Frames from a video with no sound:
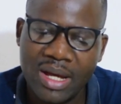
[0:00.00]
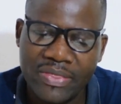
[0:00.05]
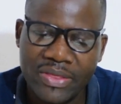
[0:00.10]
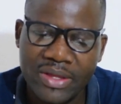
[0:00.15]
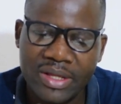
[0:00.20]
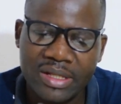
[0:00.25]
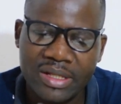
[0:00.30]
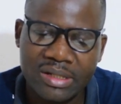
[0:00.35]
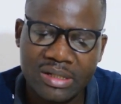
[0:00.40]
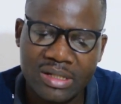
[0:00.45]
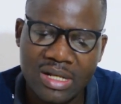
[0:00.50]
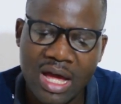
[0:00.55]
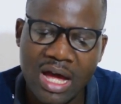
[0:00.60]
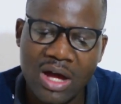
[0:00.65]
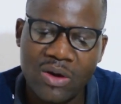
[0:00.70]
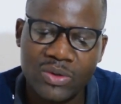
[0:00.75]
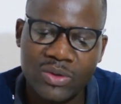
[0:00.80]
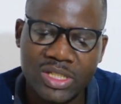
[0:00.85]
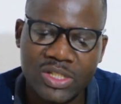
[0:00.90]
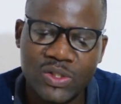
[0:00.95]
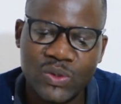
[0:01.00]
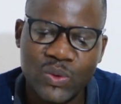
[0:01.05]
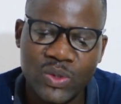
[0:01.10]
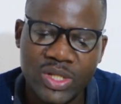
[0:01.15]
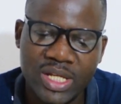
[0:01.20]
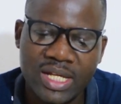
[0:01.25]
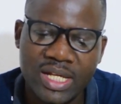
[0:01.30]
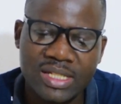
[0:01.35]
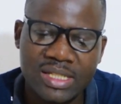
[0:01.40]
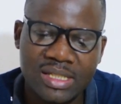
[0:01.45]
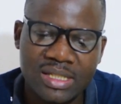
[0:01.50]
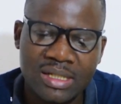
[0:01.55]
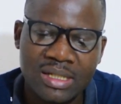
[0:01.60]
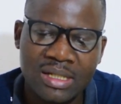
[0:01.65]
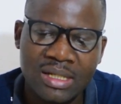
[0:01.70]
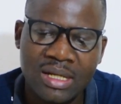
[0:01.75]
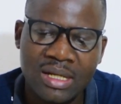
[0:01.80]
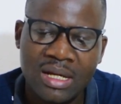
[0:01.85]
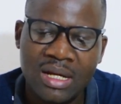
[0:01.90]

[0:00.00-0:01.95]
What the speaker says: I think now it's 2 years.